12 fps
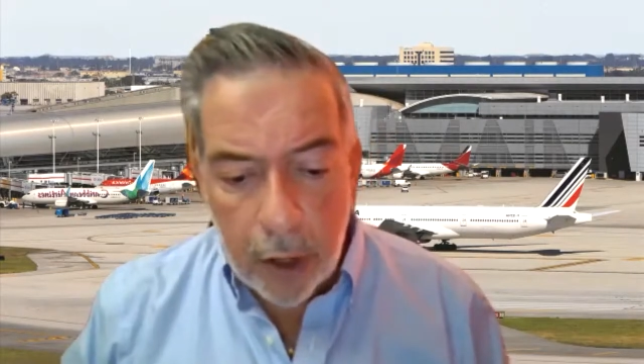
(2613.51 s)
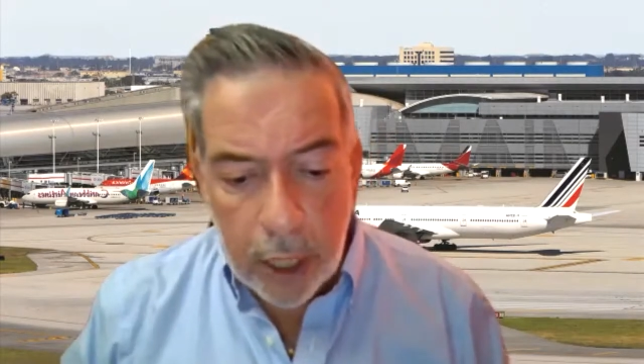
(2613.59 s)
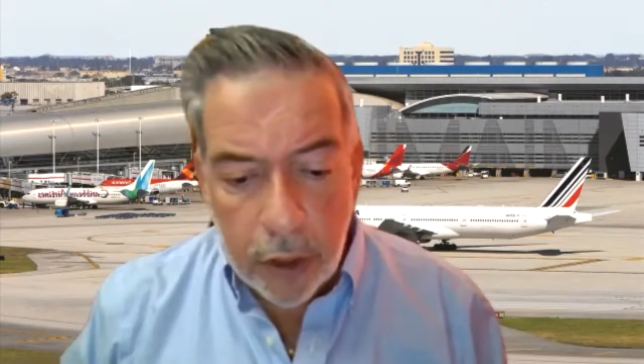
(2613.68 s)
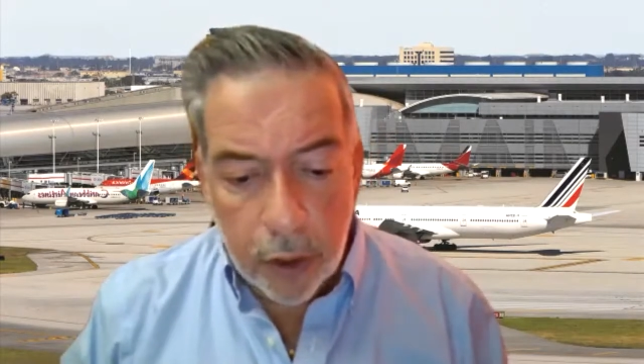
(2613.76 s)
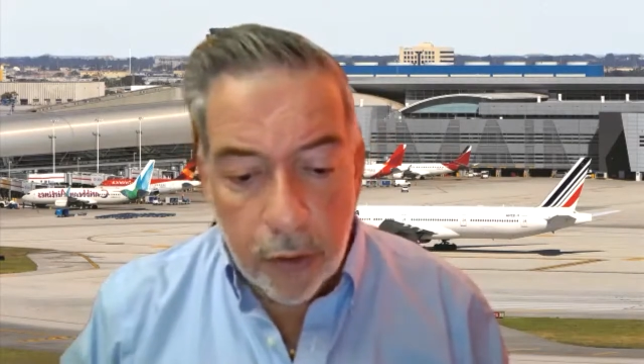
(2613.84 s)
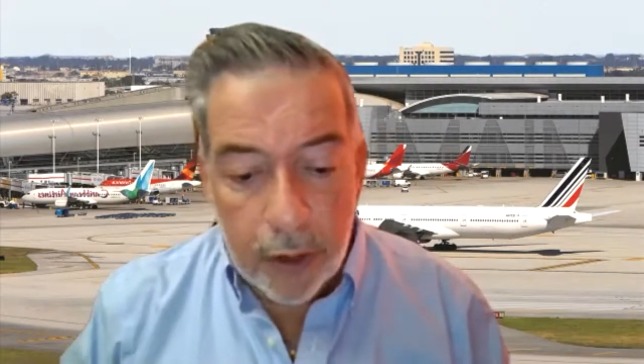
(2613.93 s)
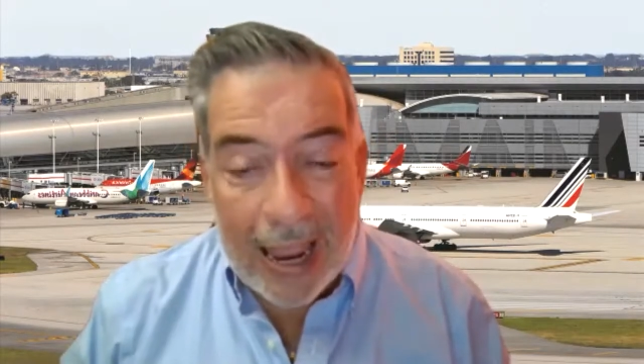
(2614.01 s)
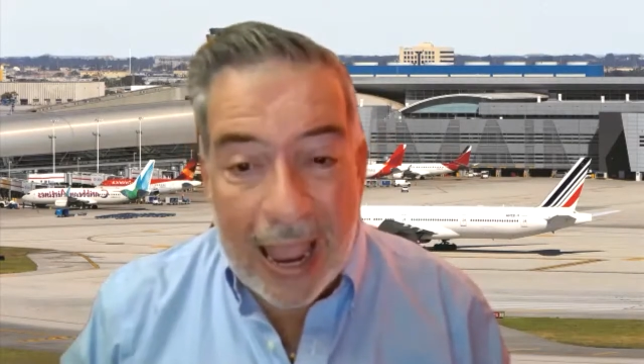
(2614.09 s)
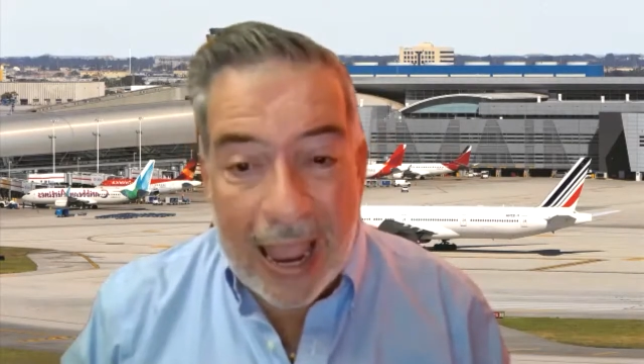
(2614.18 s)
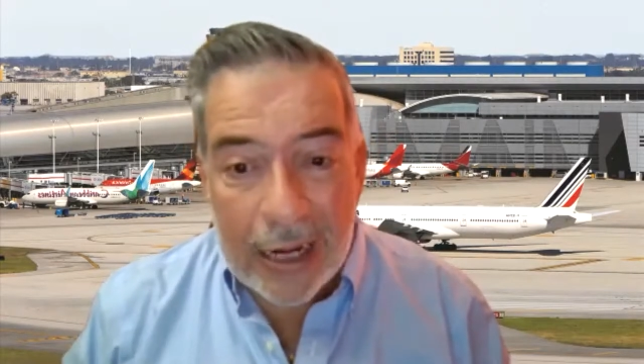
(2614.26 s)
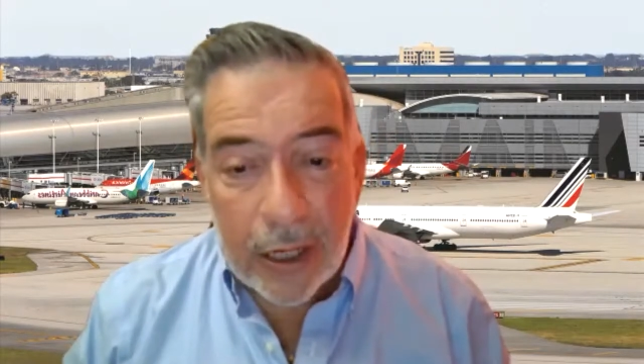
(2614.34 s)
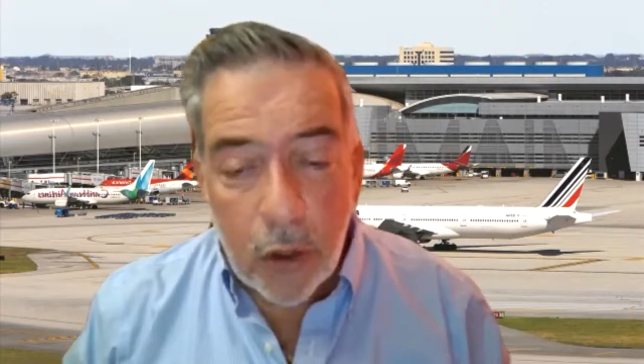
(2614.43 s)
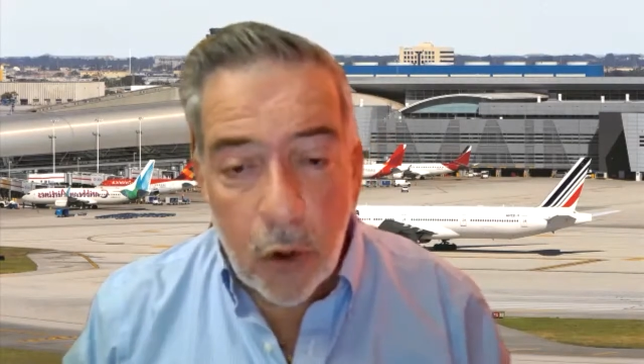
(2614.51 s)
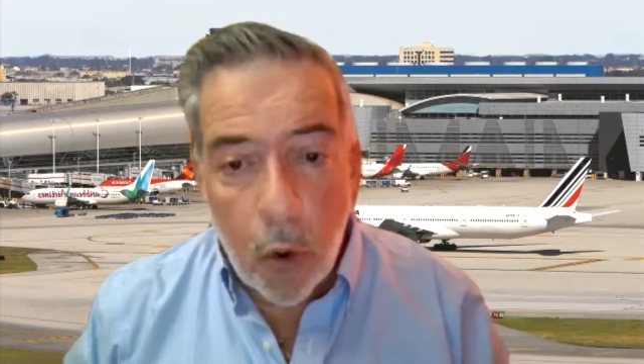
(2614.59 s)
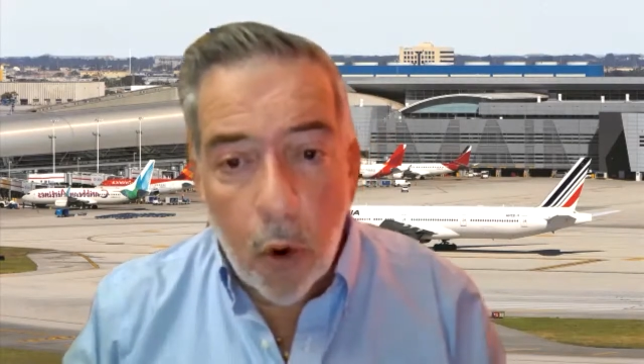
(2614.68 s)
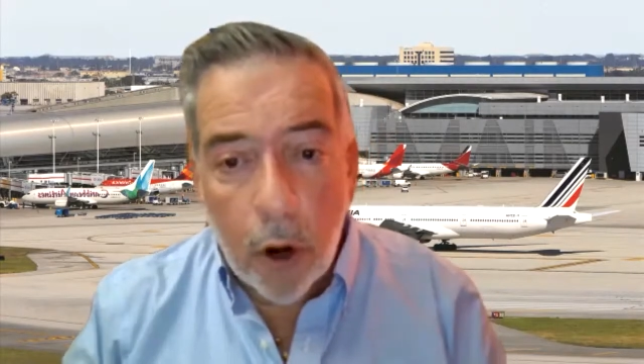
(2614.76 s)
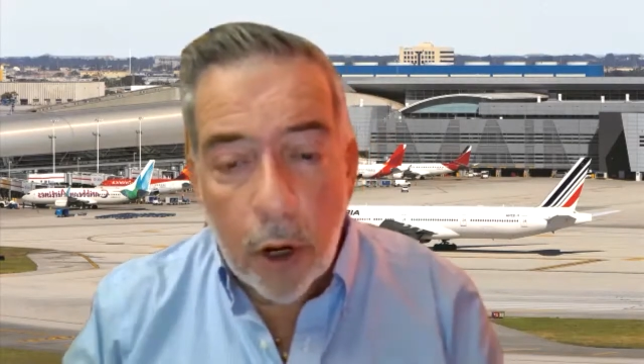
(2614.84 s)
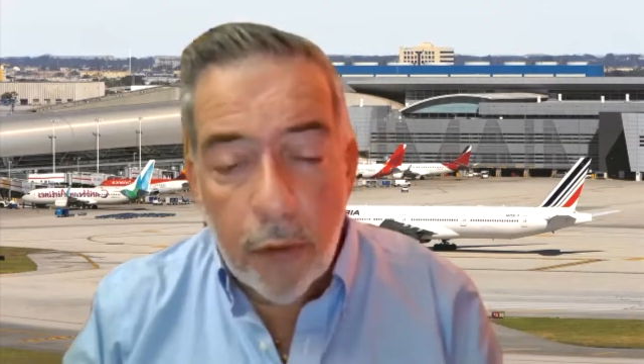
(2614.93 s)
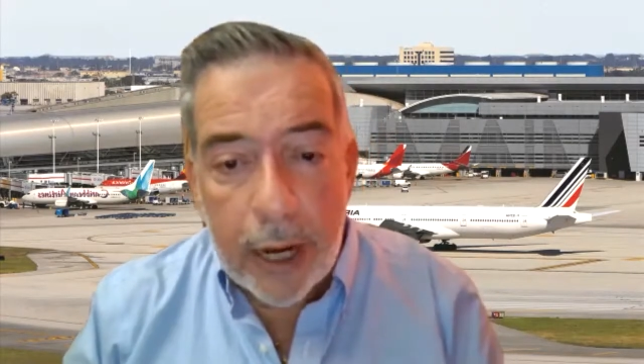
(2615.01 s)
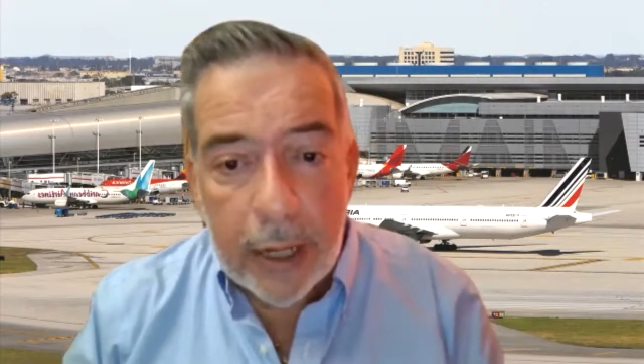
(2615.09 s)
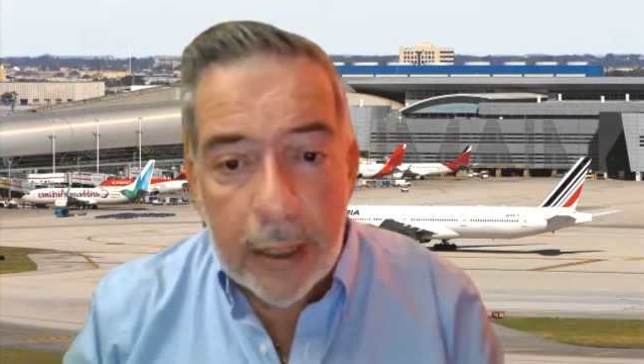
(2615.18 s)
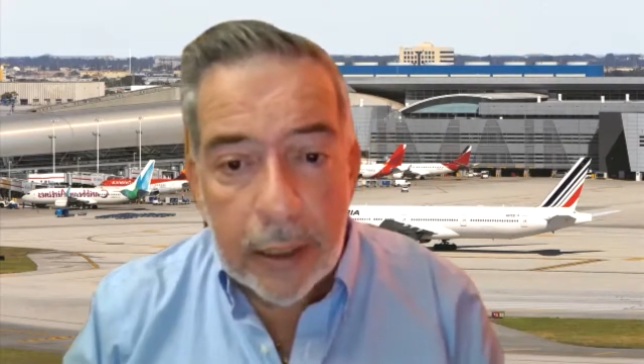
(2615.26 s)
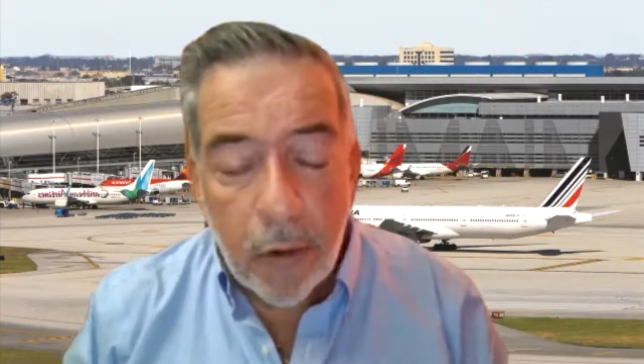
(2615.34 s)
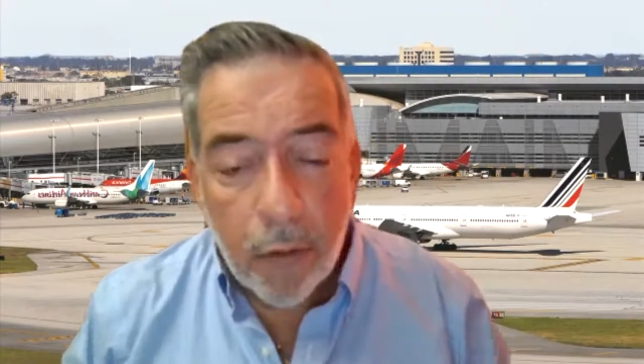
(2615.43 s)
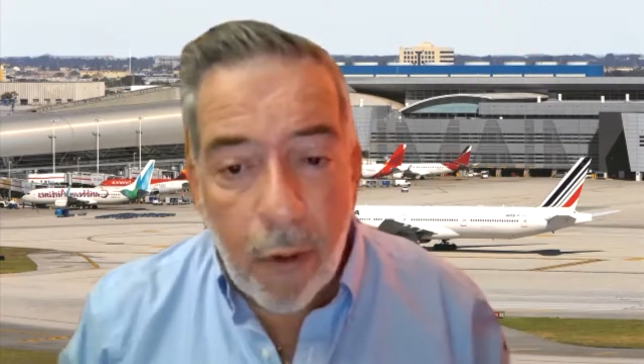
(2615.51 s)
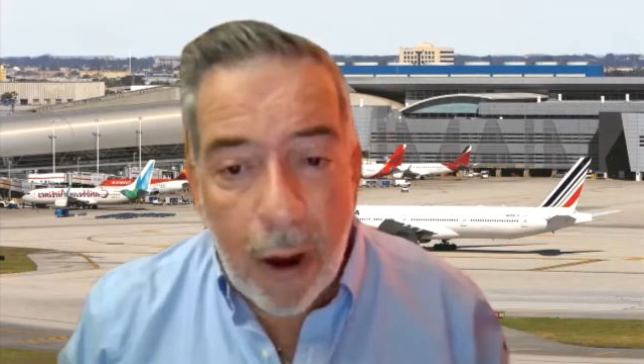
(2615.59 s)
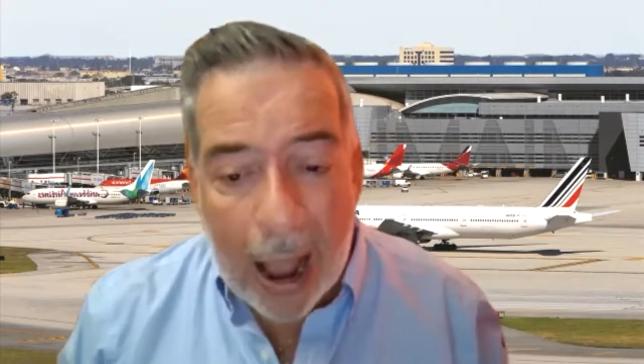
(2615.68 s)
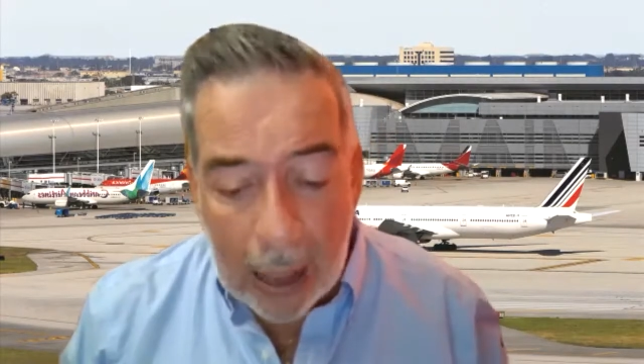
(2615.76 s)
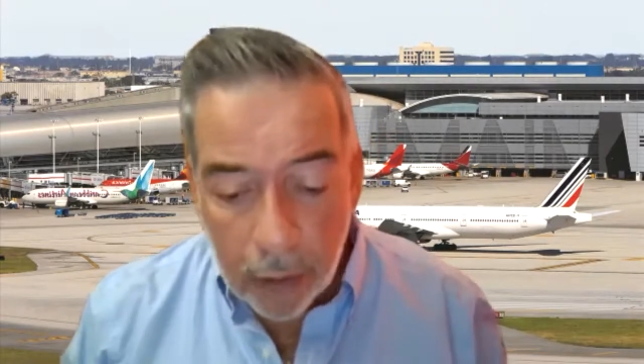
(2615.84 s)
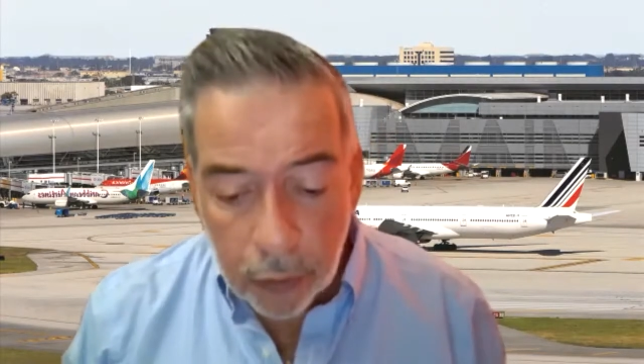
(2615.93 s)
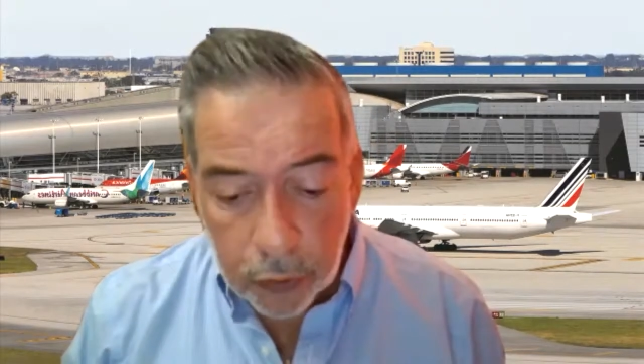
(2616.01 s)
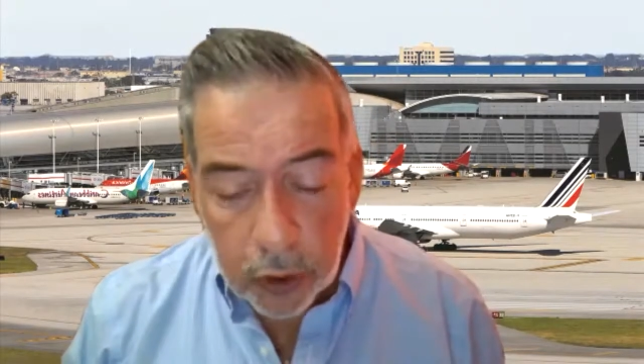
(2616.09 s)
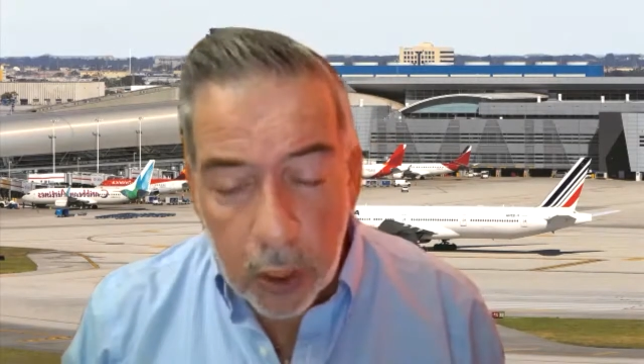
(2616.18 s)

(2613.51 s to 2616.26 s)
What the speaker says: either created or created around